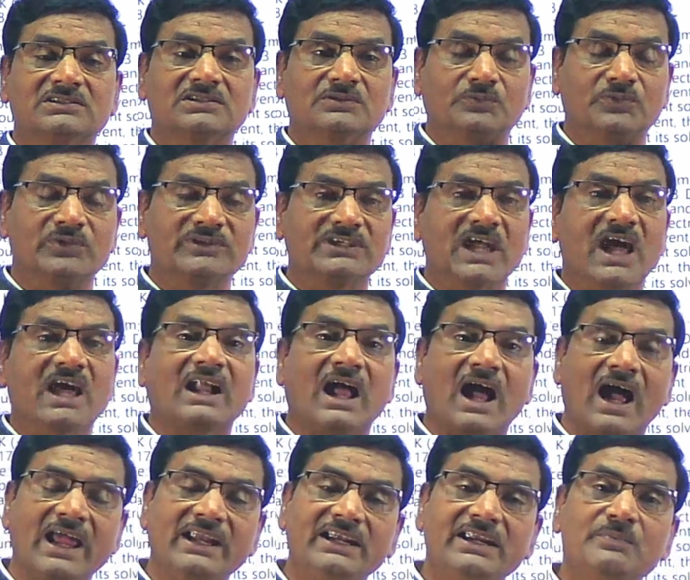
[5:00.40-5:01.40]
which are
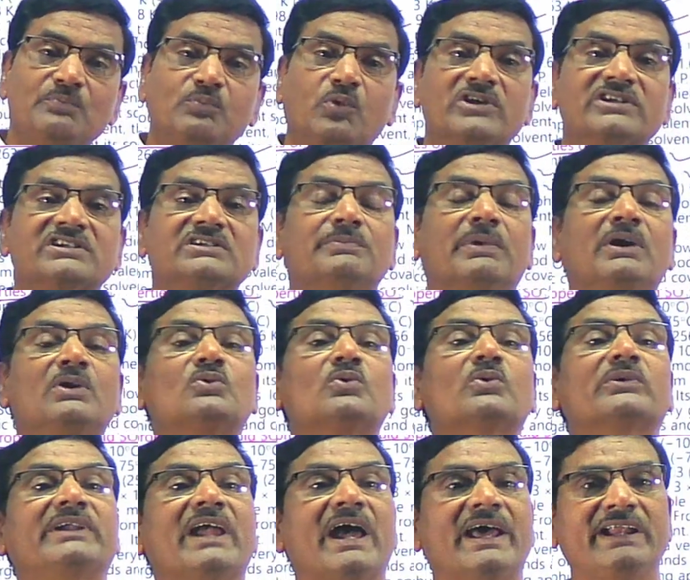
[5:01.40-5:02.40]
highly impossible to
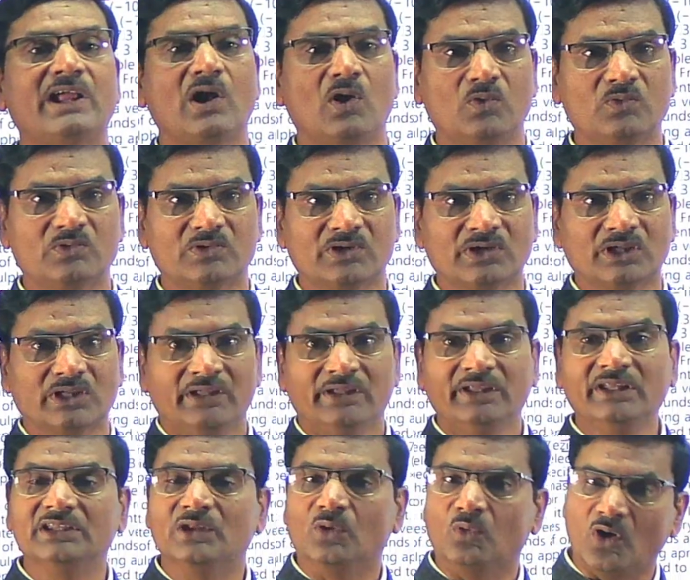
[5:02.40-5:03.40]
carry out
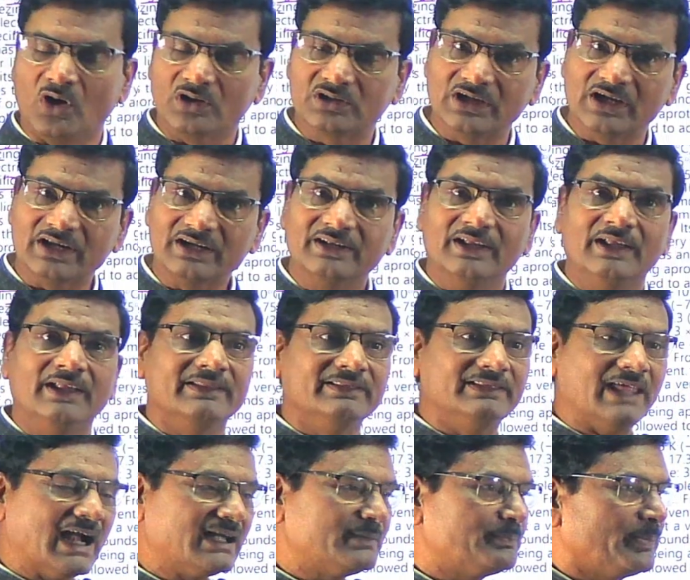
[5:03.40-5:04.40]
in the water,
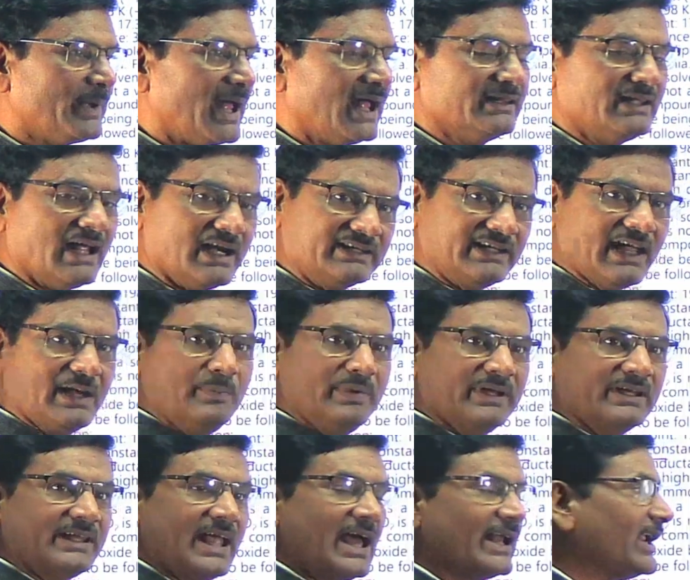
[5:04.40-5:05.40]
that can be
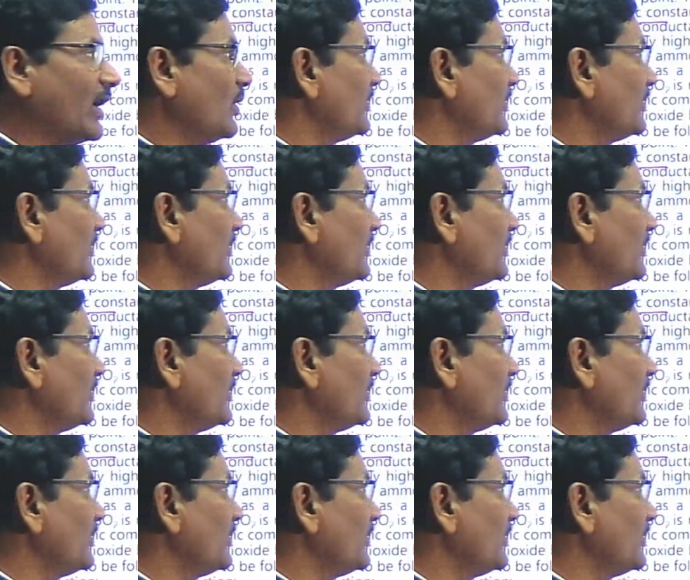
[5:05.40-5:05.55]
carried out